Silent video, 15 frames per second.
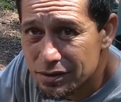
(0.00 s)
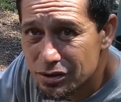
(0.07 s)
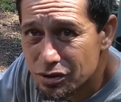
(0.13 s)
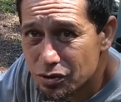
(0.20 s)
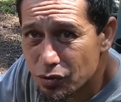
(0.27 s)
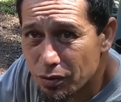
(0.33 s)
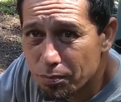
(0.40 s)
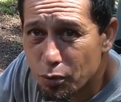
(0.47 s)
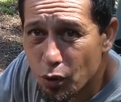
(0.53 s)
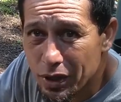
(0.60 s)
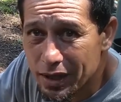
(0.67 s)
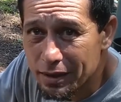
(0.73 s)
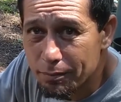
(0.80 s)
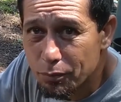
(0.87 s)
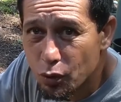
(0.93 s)
to a
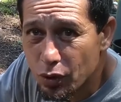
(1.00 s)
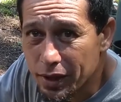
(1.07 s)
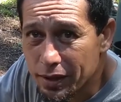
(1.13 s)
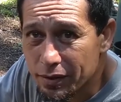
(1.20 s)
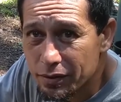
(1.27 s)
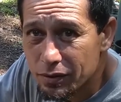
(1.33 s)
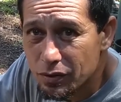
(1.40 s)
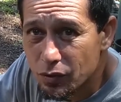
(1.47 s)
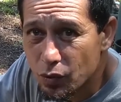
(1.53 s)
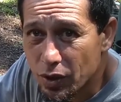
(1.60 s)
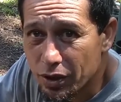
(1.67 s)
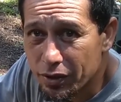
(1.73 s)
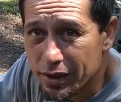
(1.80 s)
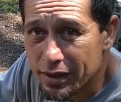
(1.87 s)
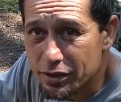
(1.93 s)
boiling point
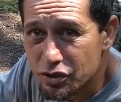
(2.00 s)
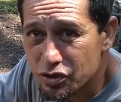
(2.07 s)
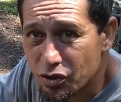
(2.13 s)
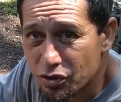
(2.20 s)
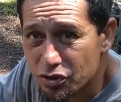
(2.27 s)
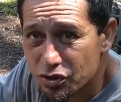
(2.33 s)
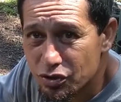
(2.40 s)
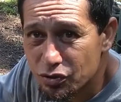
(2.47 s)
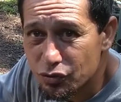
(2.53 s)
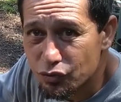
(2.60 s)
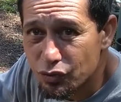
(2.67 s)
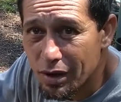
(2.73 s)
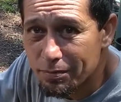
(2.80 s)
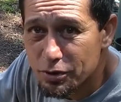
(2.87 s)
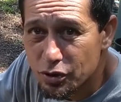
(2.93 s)
where it starts to
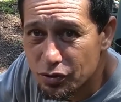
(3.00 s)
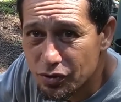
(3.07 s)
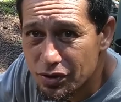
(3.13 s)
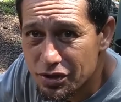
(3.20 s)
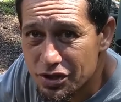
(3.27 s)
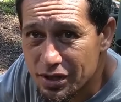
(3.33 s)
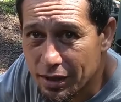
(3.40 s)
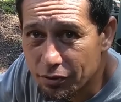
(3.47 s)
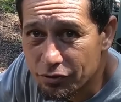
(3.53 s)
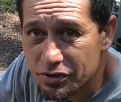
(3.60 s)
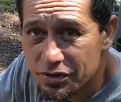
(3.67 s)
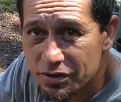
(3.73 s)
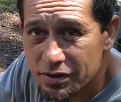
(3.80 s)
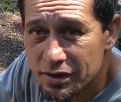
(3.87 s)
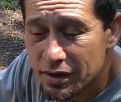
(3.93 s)
rupture the cells.